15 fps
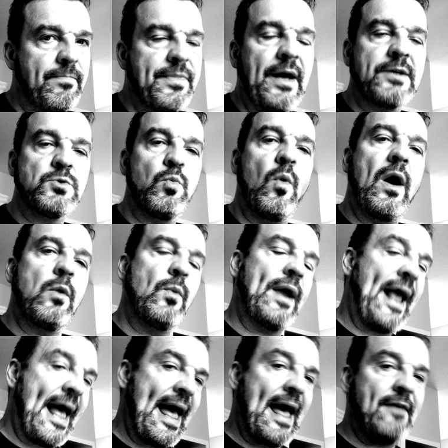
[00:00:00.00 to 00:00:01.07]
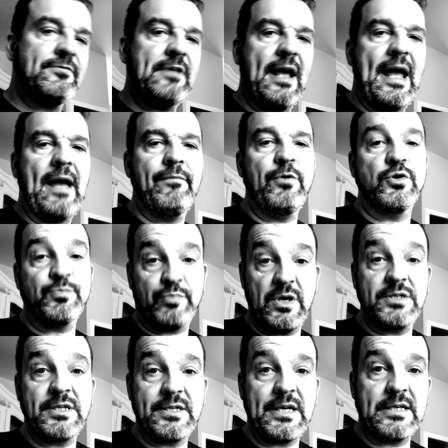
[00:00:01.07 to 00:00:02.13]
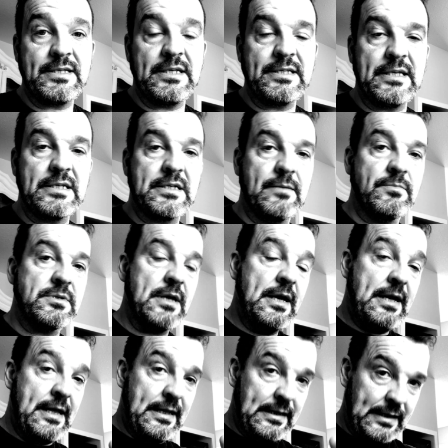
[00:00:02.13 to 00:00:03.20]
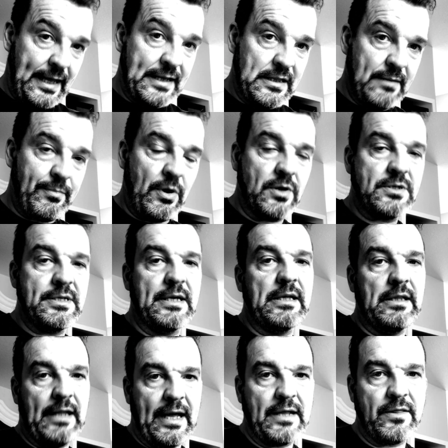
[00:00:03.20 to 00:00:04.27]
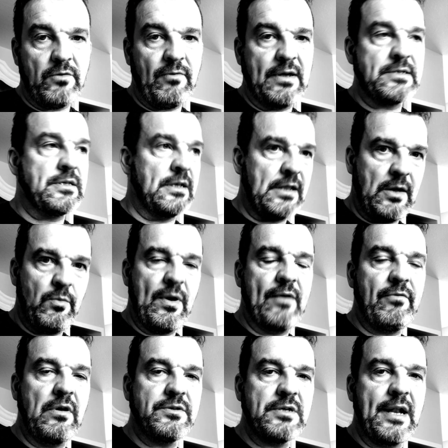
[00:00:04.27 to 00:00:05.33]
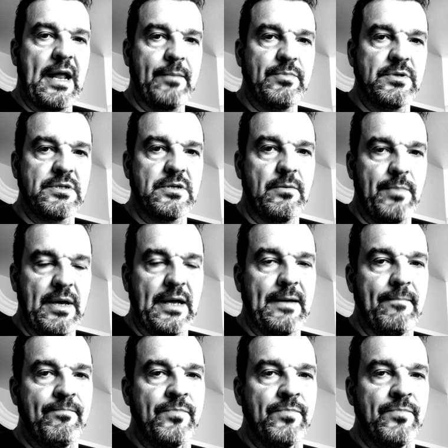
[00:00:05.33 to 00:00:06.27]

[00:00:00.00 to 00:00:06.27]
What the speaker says: That's why we have to have those pressure tested systems, like the boxing, like the wrestling, like whatever else it happens to be.